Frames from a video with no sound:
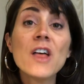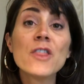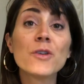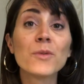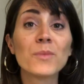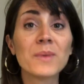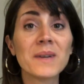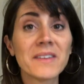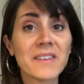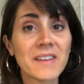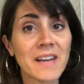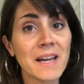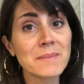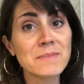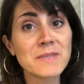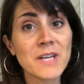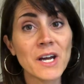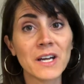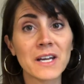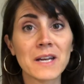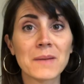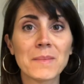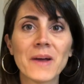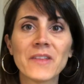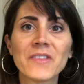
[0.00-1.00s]
The reason I'm
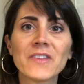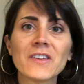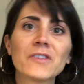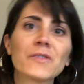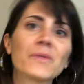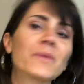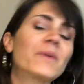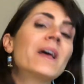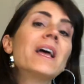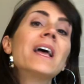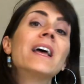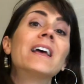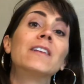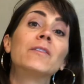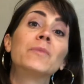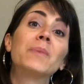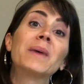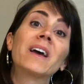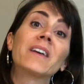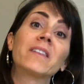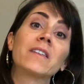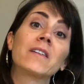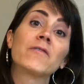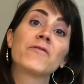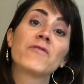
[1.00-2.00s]
talking about this is
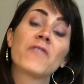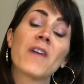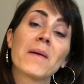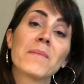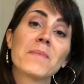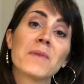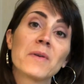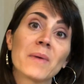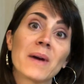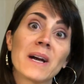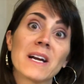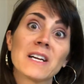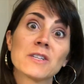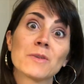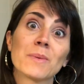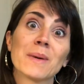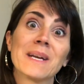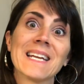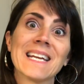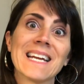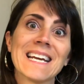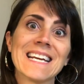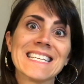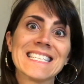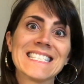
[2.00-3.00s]
because in February
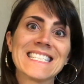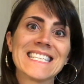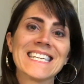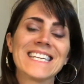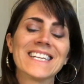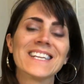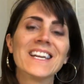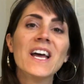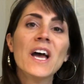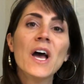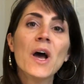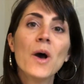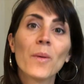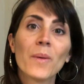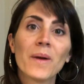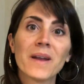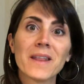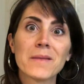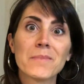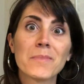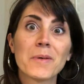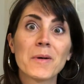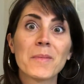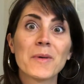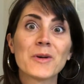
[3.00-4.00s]
2019, one
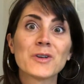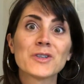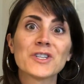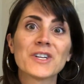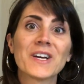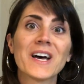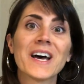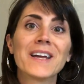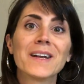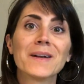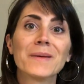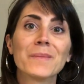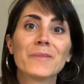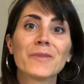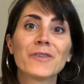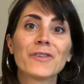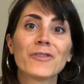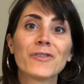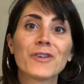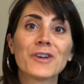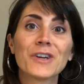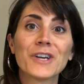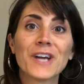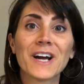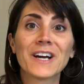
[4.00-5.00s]
of the promotional items
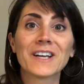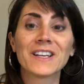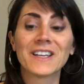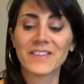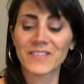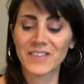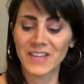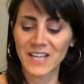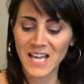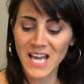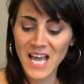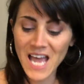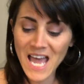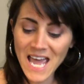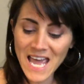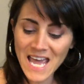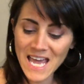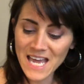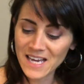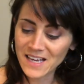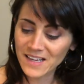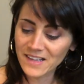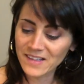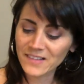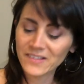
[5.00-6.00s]
for Young Living
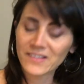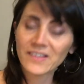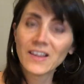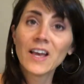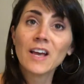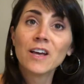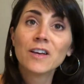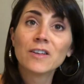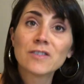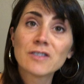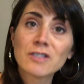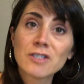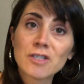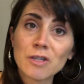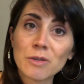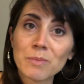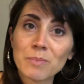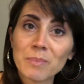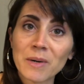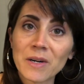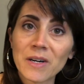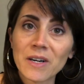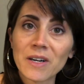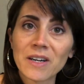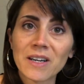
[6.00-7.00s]
is
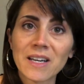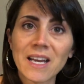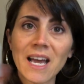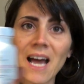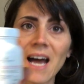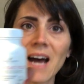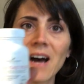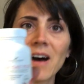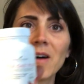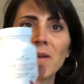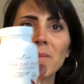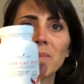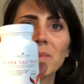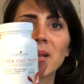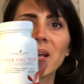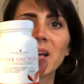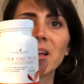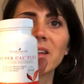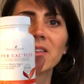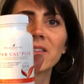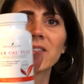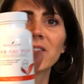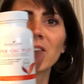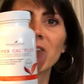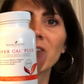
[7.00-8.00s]
Super Cal
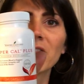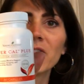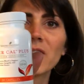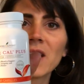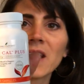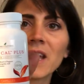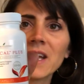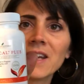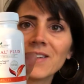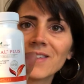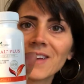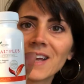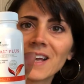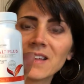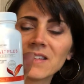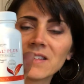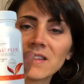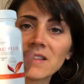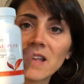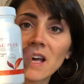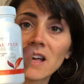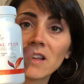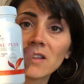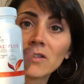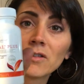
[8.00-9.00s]
Plus. Sorry for the light, you can't
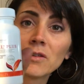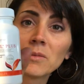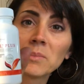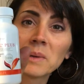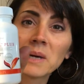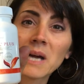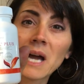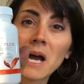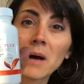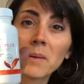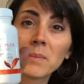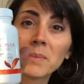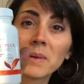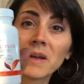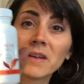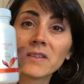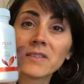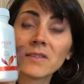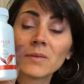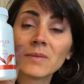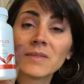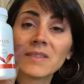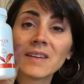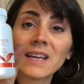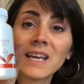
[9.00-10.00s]
see that. Super Cal Plus.
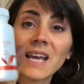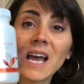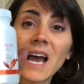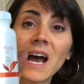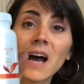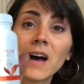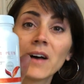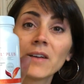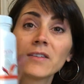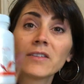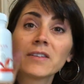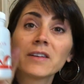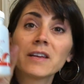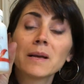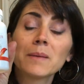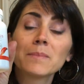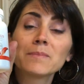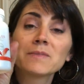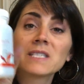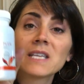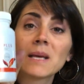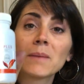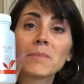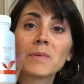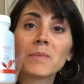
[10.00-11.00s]
So it's a calcium
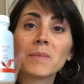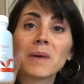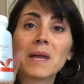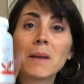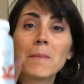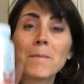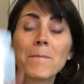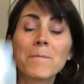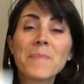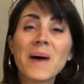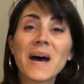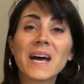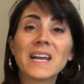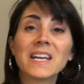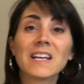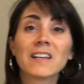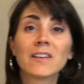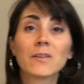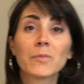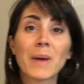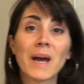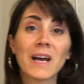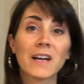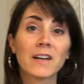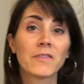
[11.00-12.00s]
supplement, but
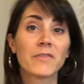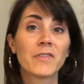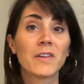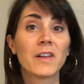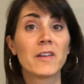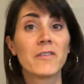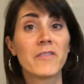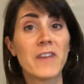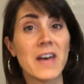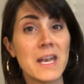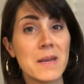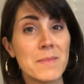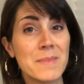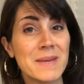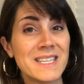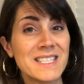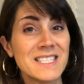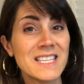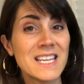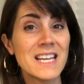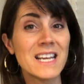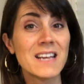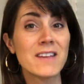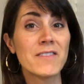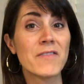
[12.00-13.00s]
it's packed full of vitamin
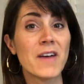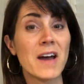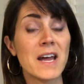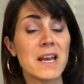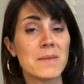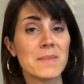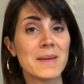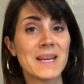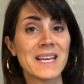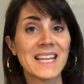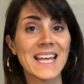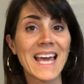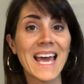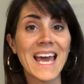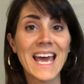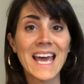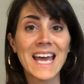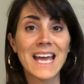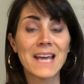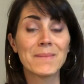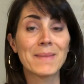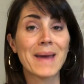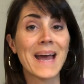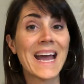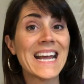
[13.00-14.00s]
D, vitamin
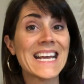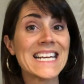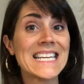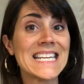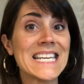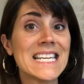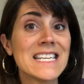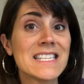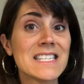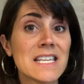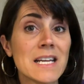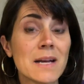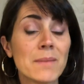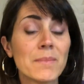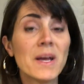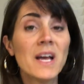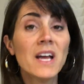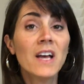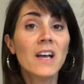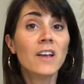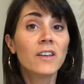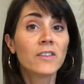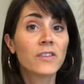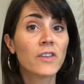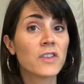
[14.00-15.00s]
K, magnesium,
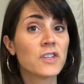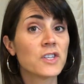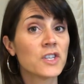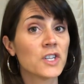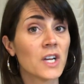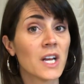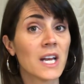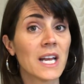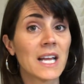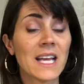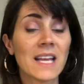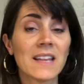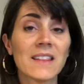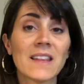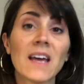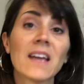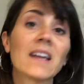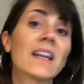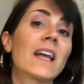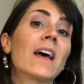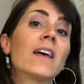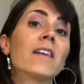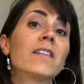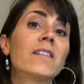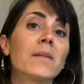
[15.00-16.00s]
so that you're going to get
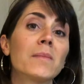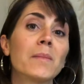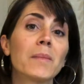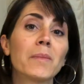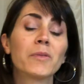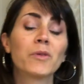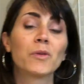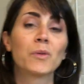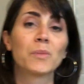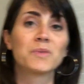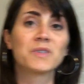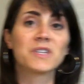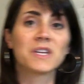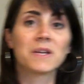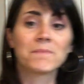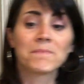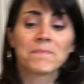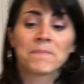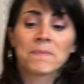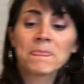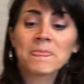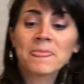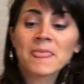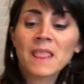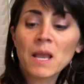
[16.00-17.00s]
that calcium absorption.
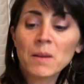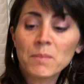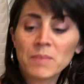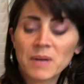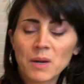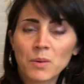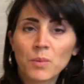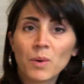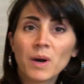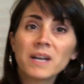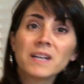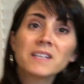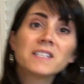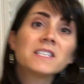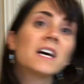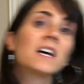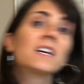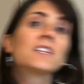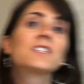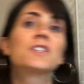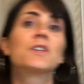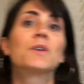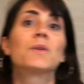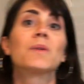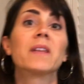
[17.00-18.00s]
But I want to
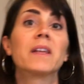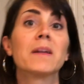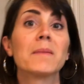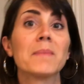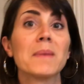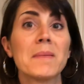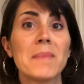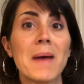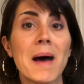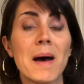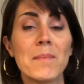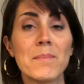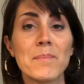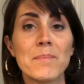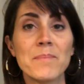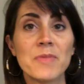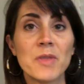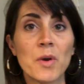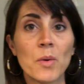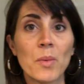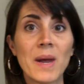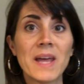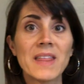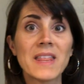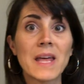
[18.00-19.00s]
talk to you a little bit about
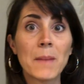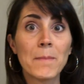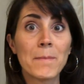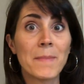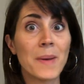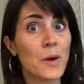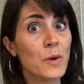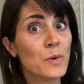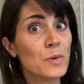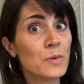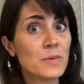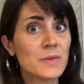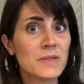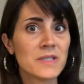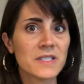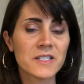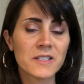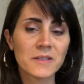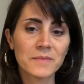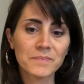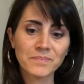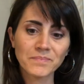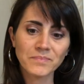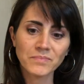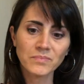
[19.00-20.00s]
the way that
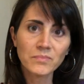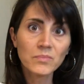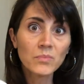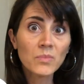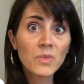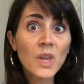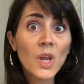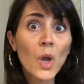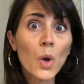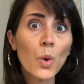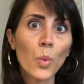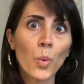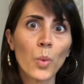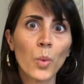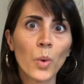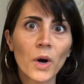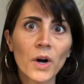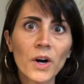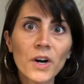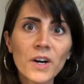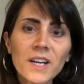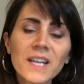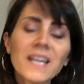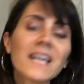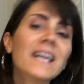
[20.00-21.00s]
bones
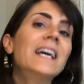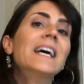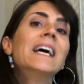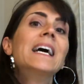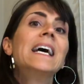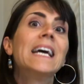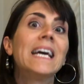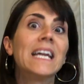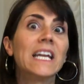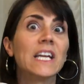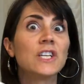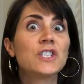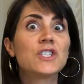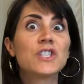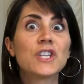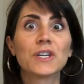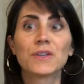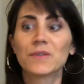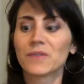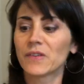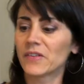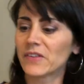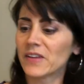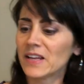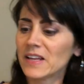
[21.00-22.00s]
work in a
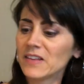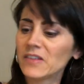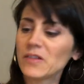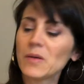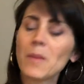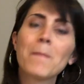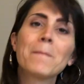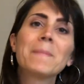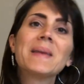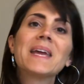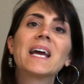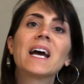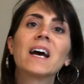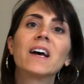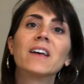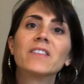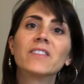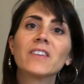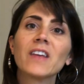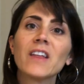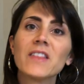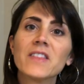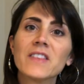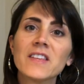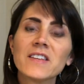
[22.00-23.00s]
general sense
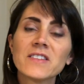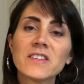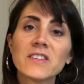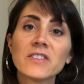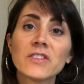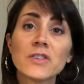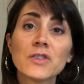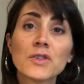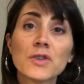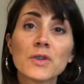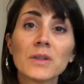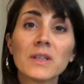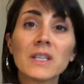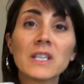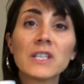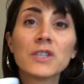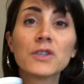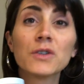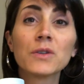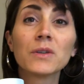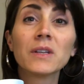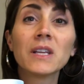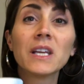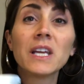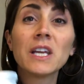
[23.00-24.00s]
because this is a truly,
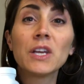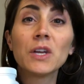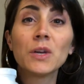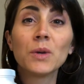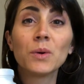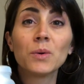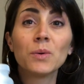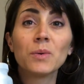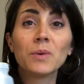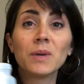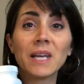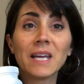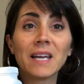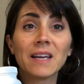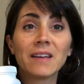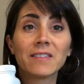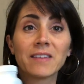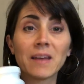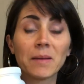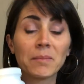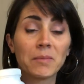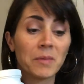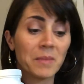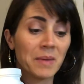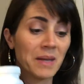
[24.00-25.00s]
truly unique
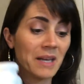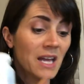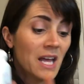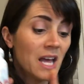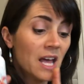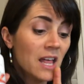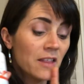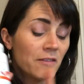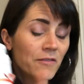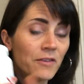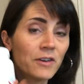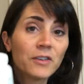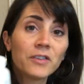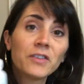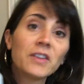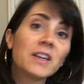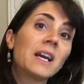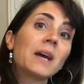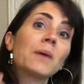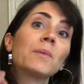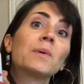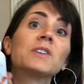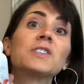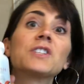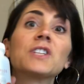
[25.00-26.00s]
supplement. The first
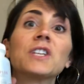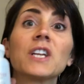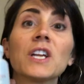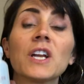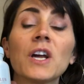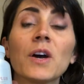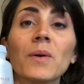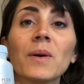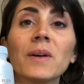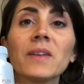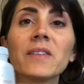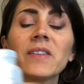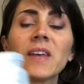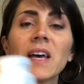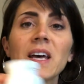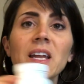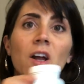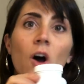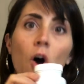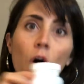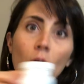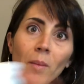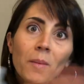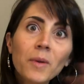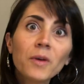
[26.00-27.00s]
thing I want you to know is that
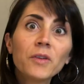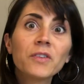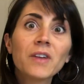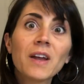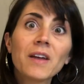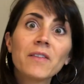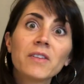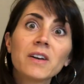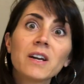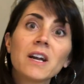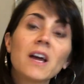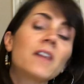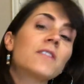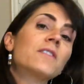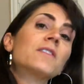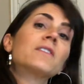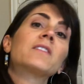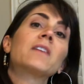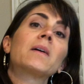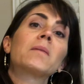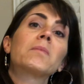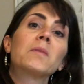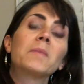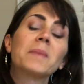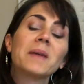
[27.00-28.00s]
almost every other
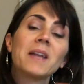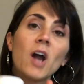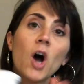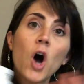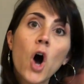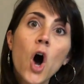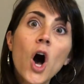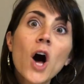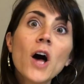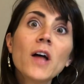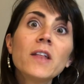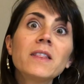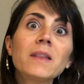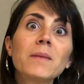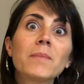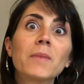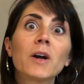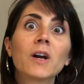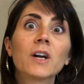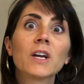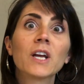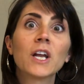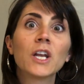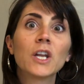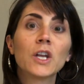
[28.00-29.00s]
supplement on the
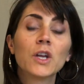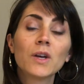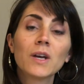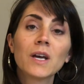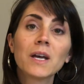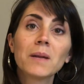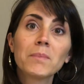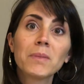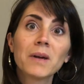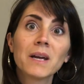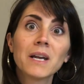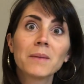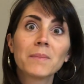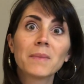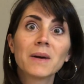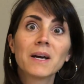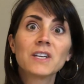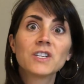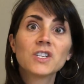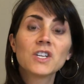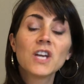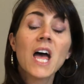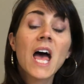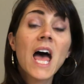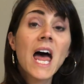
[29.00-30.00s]
market, you can pretty
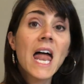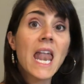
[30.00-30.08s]
much